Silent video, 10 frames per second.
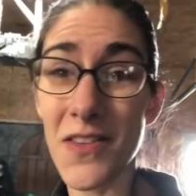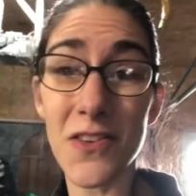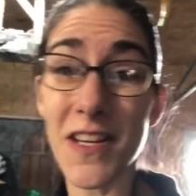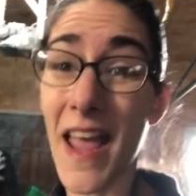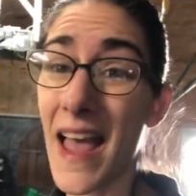
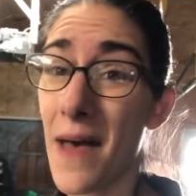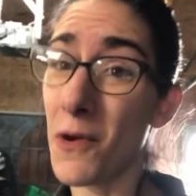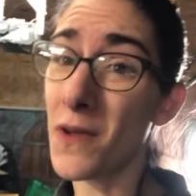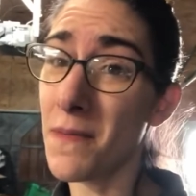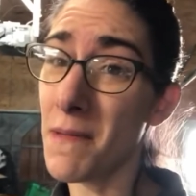So today
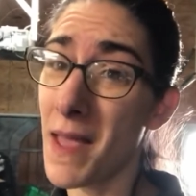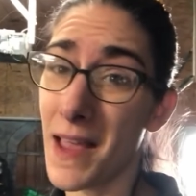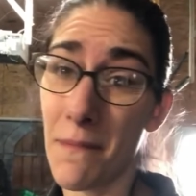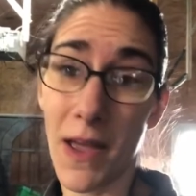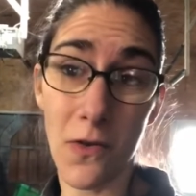I'm going to be
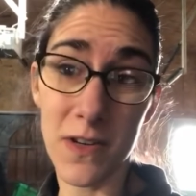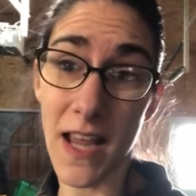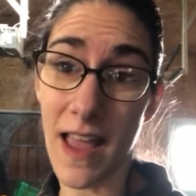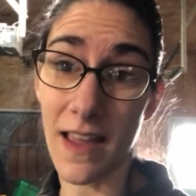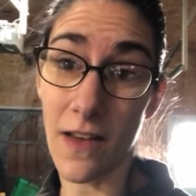making my own
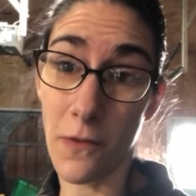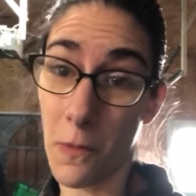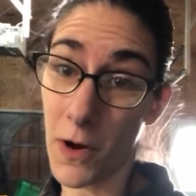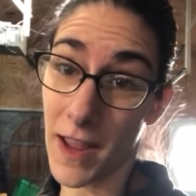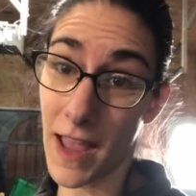take of a
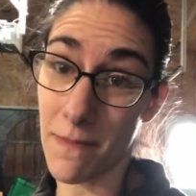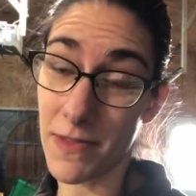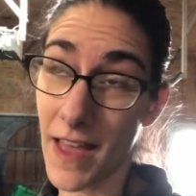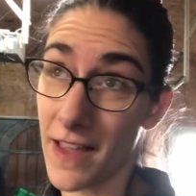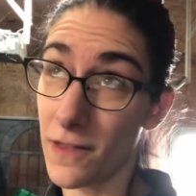board
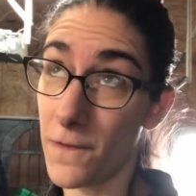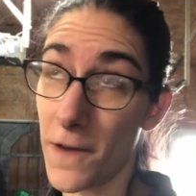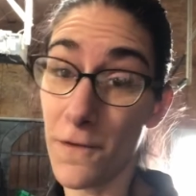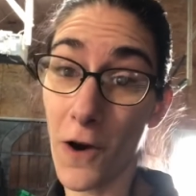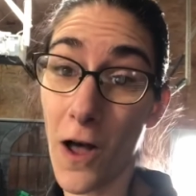game that's
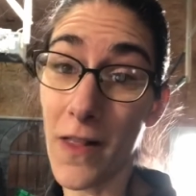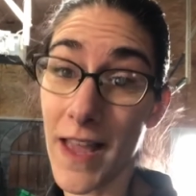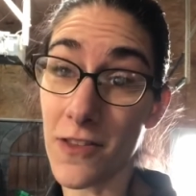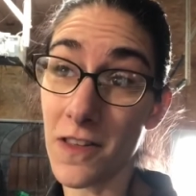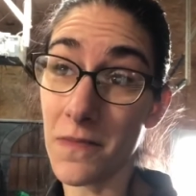fun for all
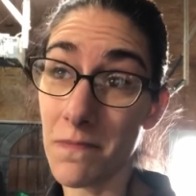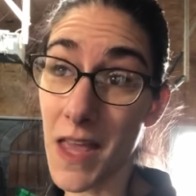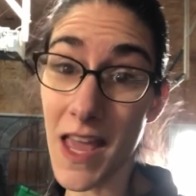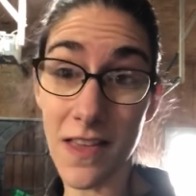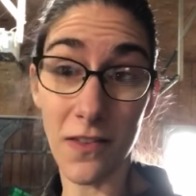ages,
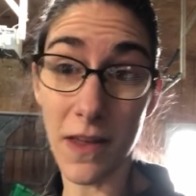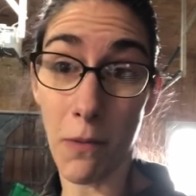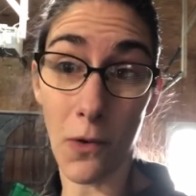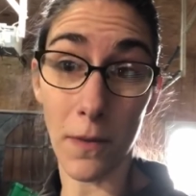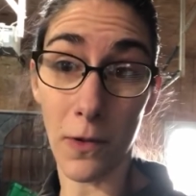easily
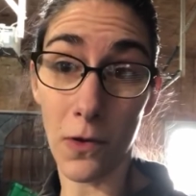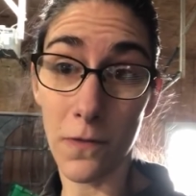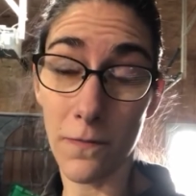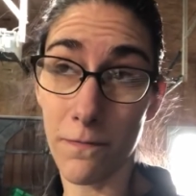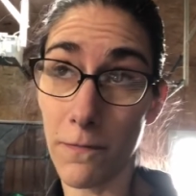
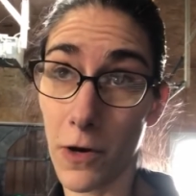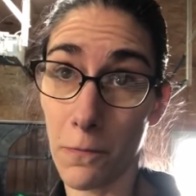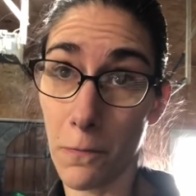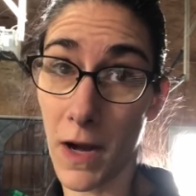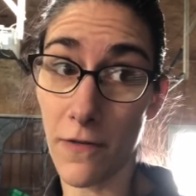portable
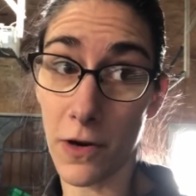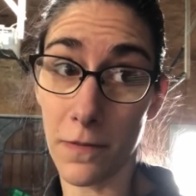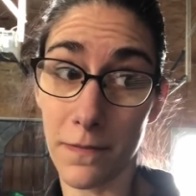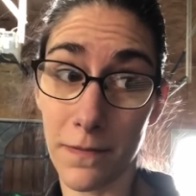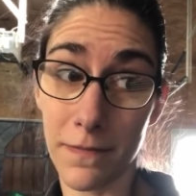for
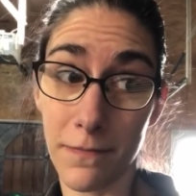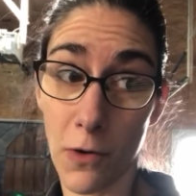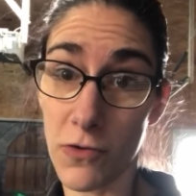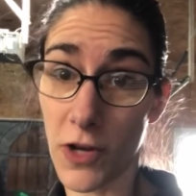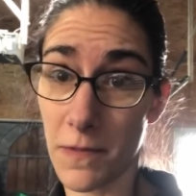whenever
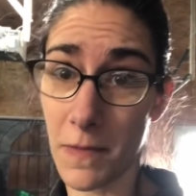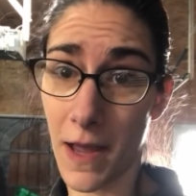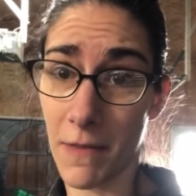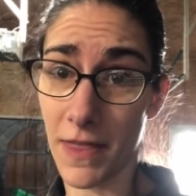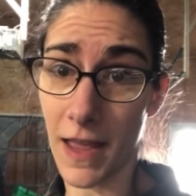road trips
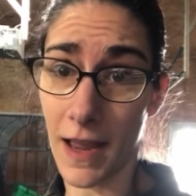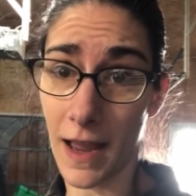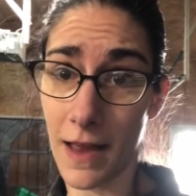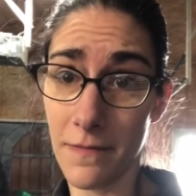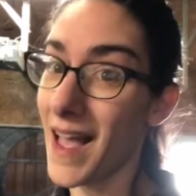become a thing
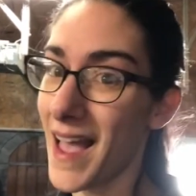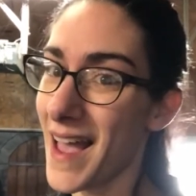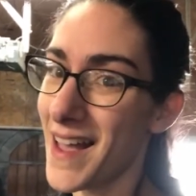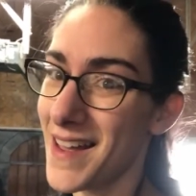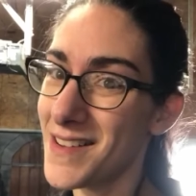again,
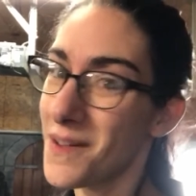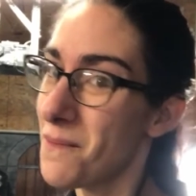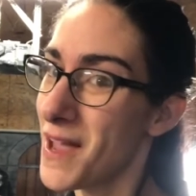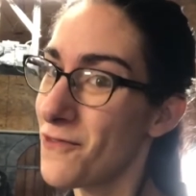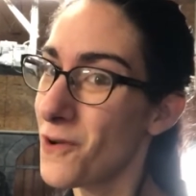and
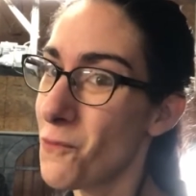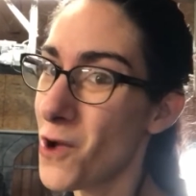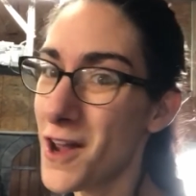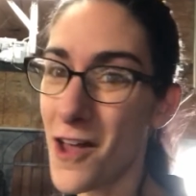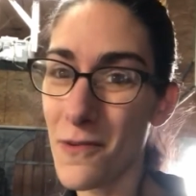made from
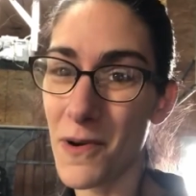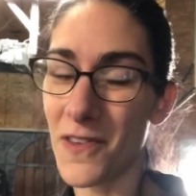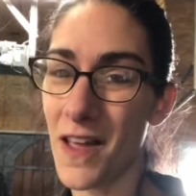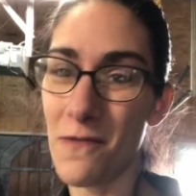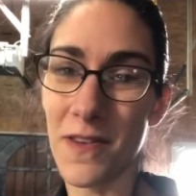100%
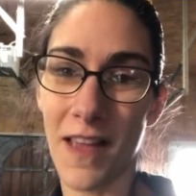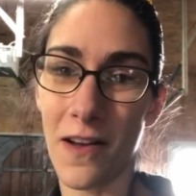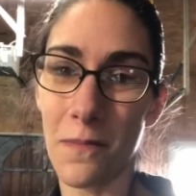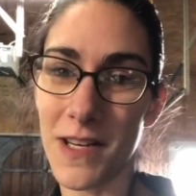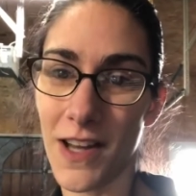
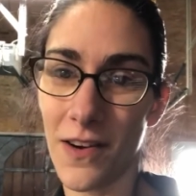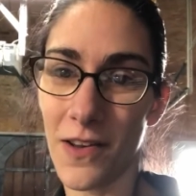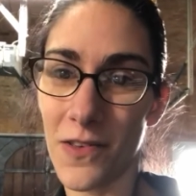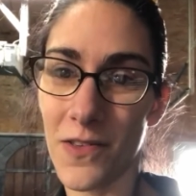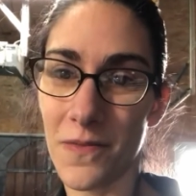recycled materials.